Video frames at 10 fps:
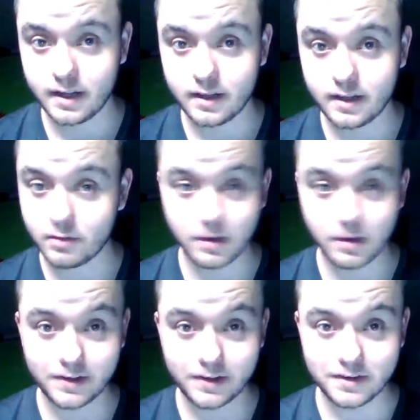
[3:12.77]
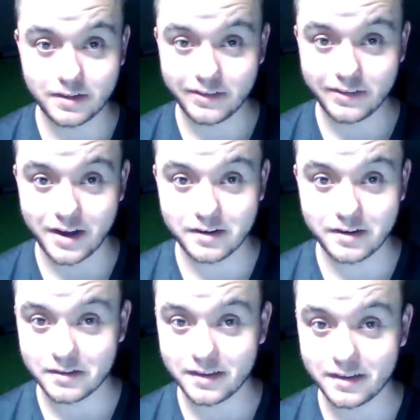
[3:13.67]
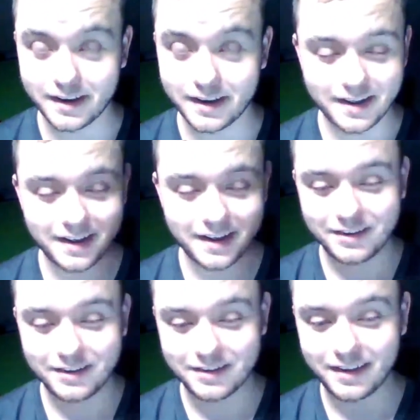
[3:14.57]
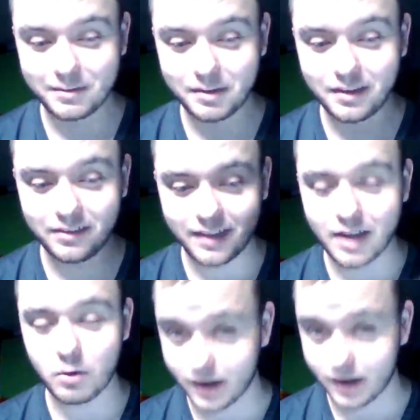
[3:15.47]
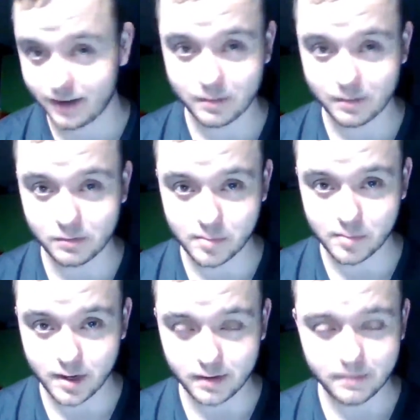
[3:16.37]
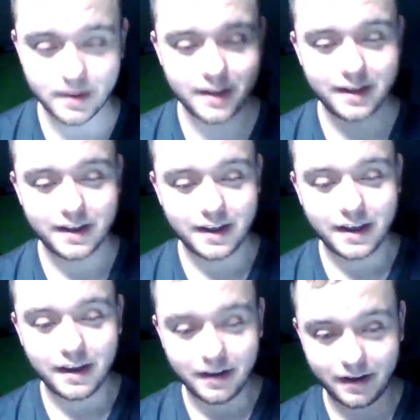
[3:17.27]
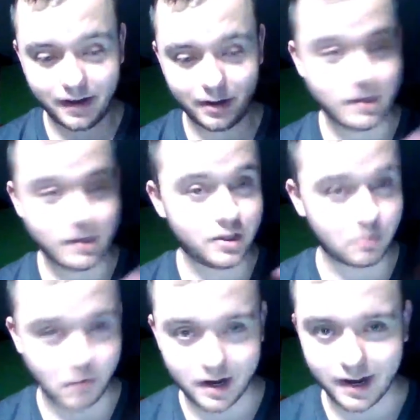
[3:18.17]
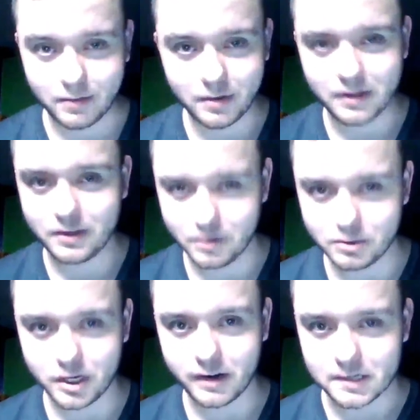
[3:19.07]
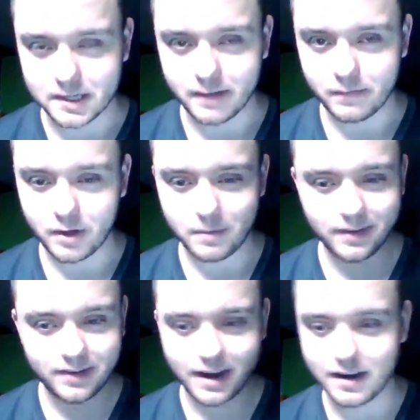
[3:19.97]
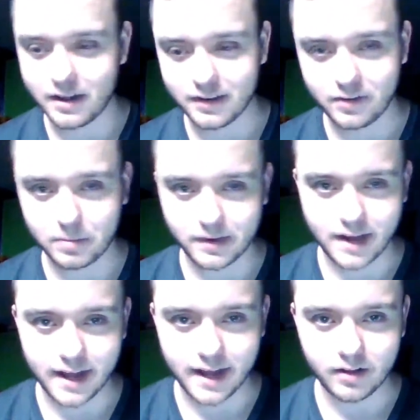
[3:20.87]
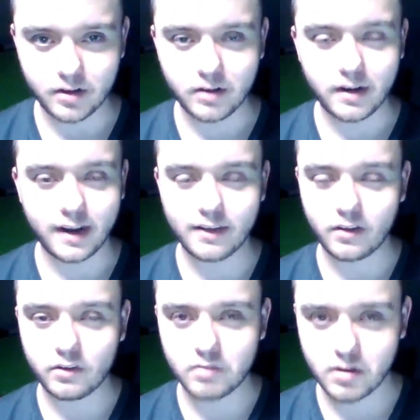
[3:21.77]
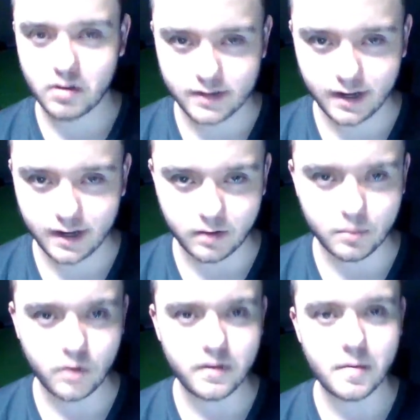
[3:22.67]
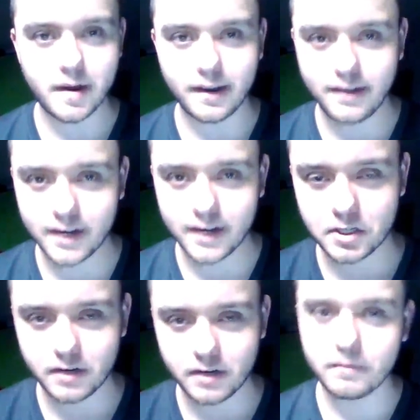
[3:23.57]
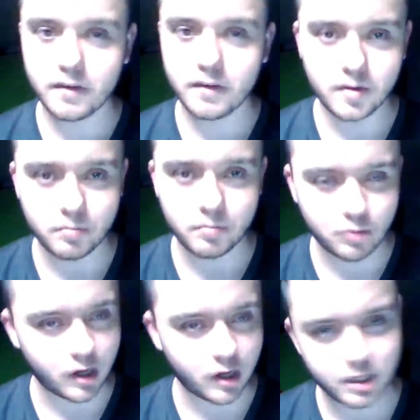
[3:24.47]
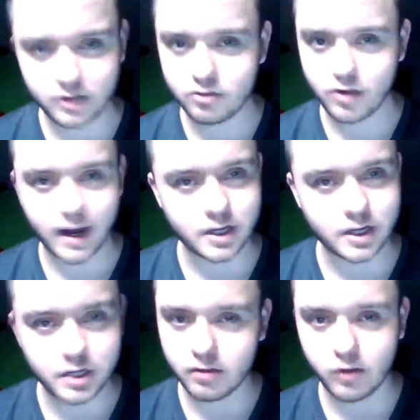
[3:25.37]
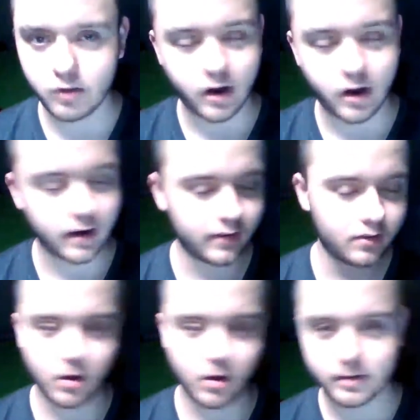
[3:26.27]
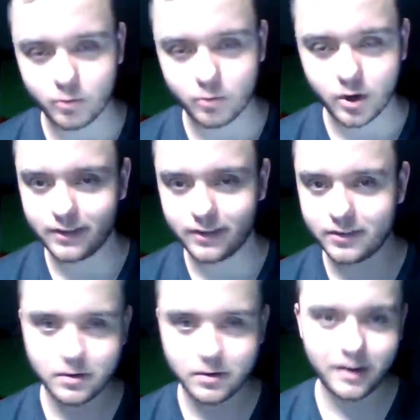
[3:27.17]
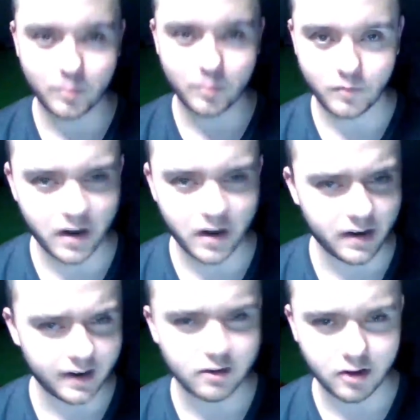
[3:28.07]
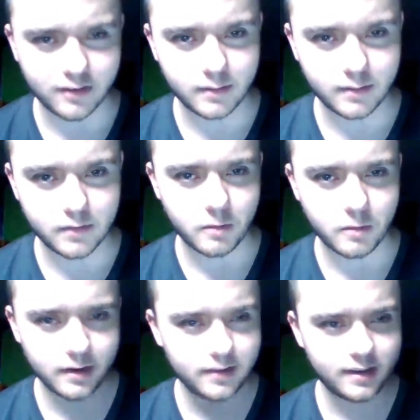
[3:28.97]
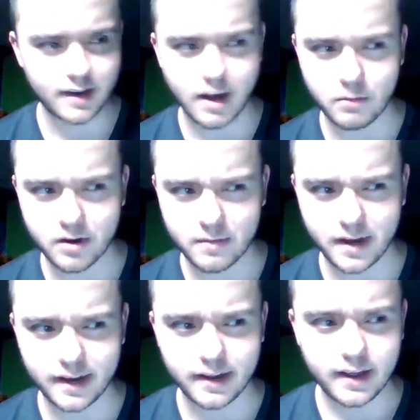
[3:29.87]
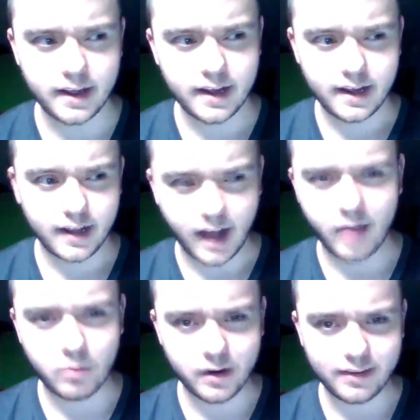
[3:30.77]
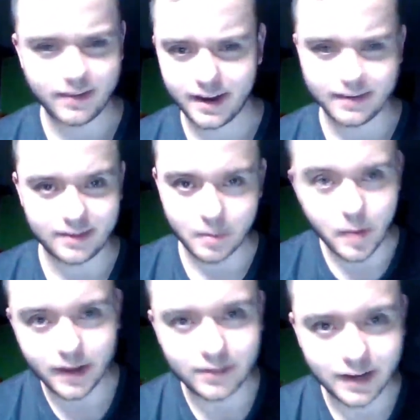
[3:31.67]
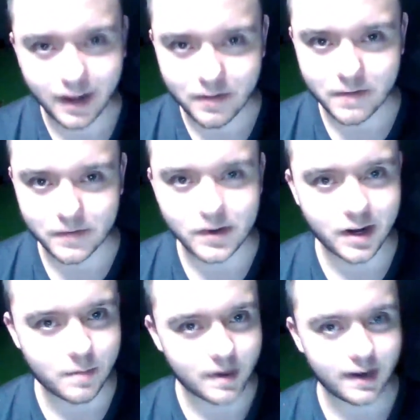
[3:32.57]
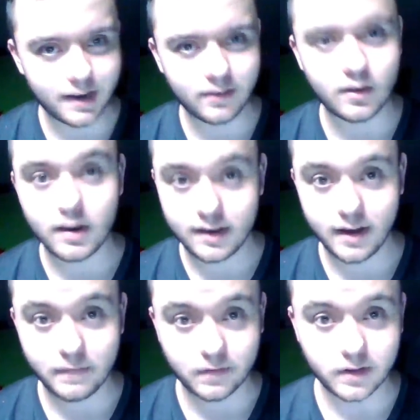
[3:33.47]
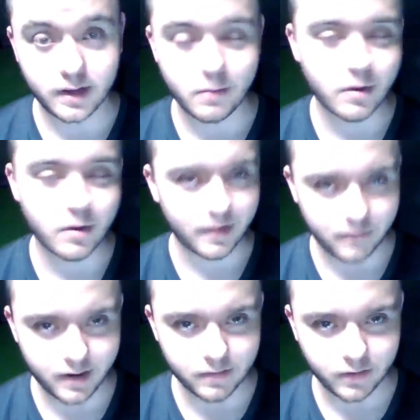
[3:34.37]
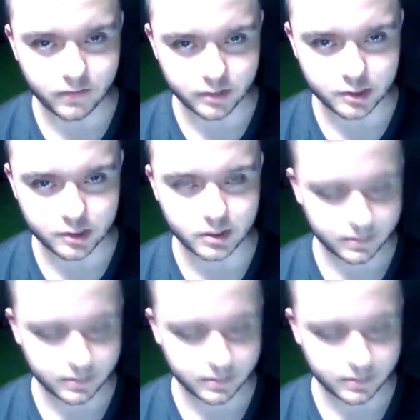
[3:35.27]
there really isn't nothing scarier than that. So that's what that whole concept was about. Which is why I really do cherish that film. It's not nothing spectacular, and it's also a movie about addiction, depression, tragedy, loss, all in one. So it's a very interesting film. It's not one of my, I wouldn't say it's the best thing I've ever done, but it is definitely one of my favorites for sure.